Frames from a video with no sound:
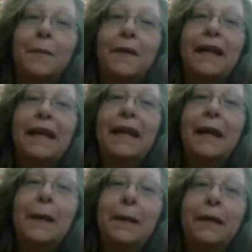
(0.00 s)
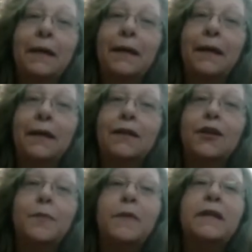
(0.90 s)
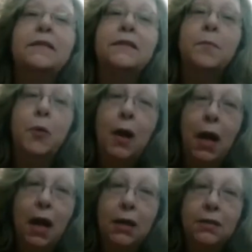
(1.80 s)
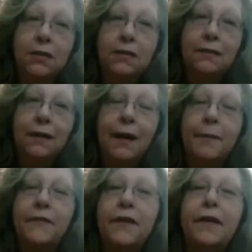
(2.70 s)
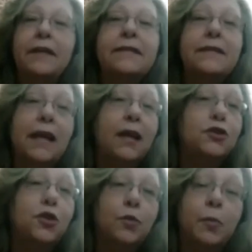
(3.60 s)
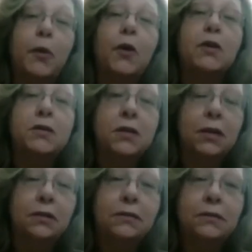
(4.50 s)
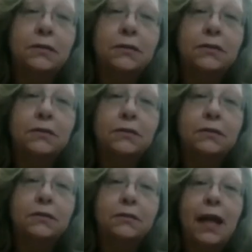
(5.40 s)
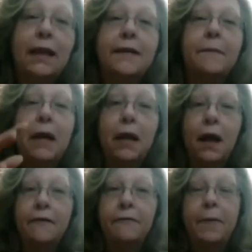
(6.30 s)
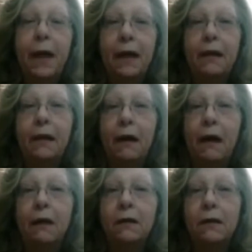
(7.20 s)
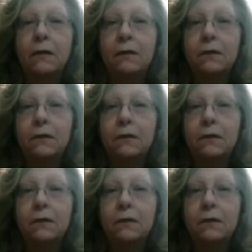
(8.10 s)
Panina, you'd be surprised. I'm a very scheduled person. I live my life by a clock.